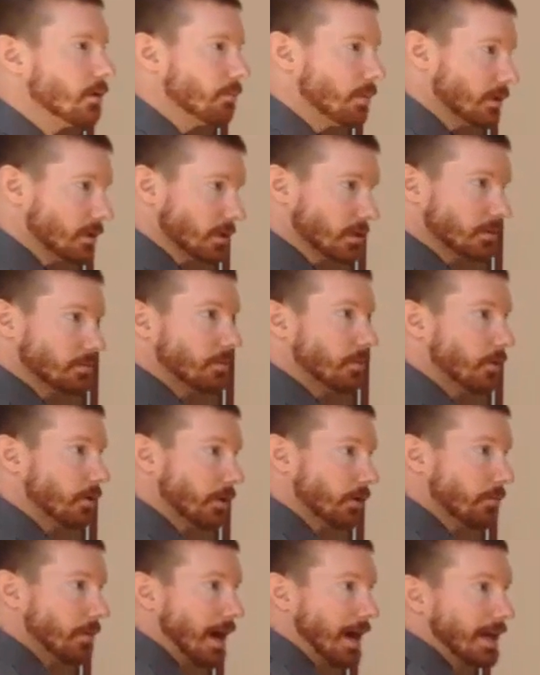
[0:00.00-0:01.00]
but to
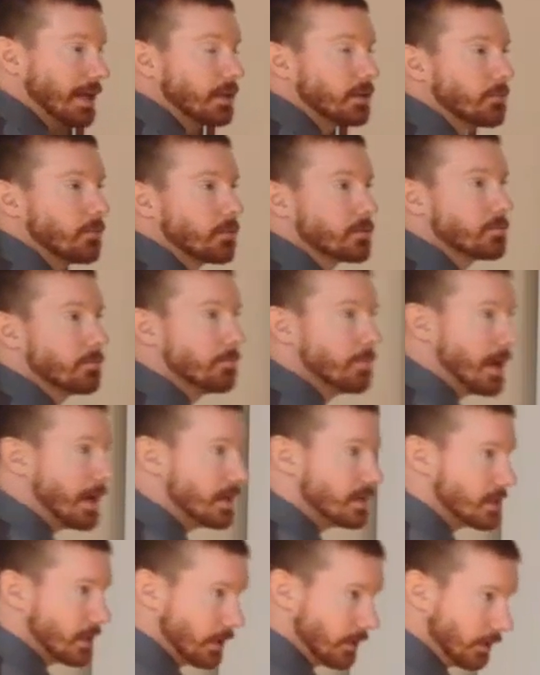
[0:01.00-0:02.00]
support your body at the most
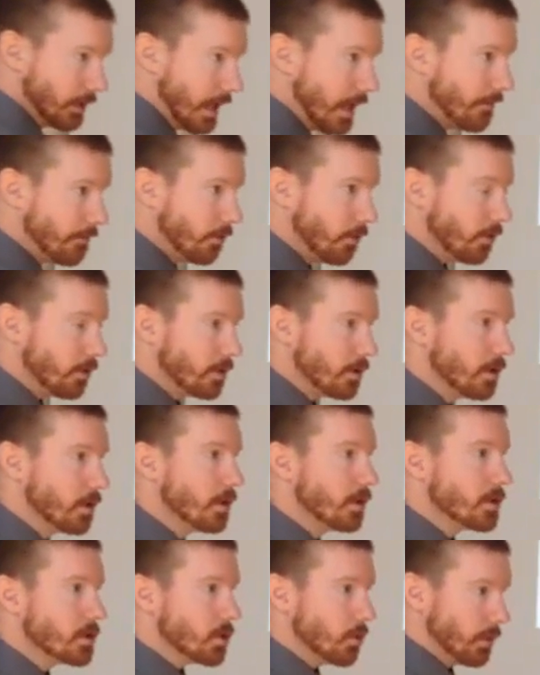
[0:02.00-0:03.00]
basic level
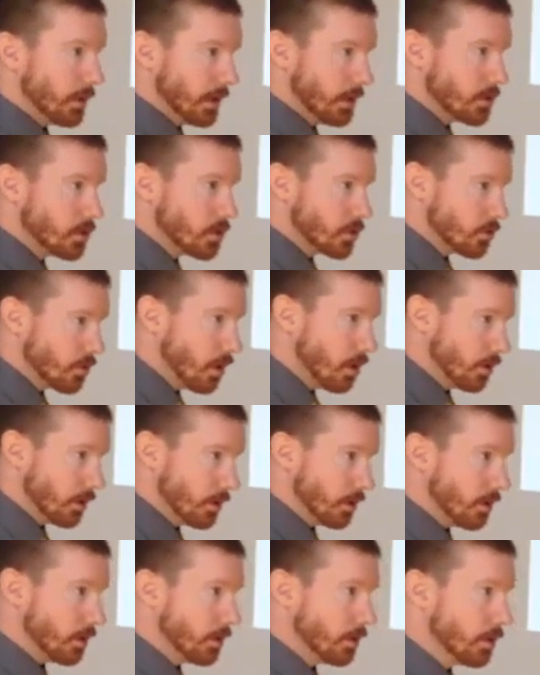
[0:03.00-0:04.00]
so it gets
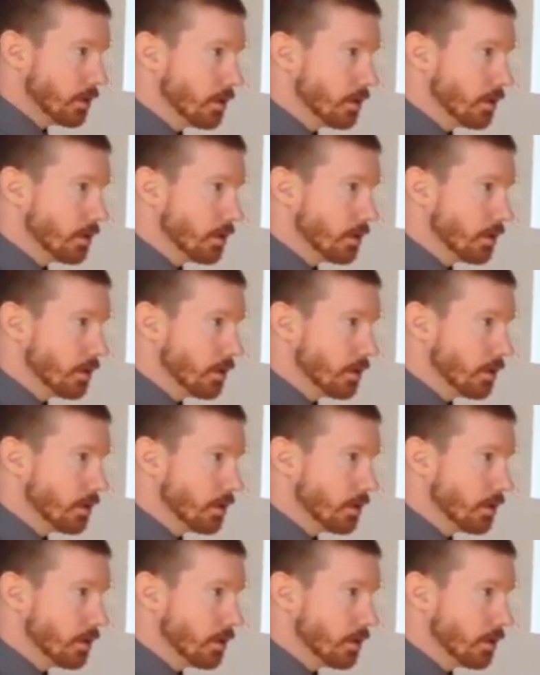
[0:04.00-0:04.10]
stronger,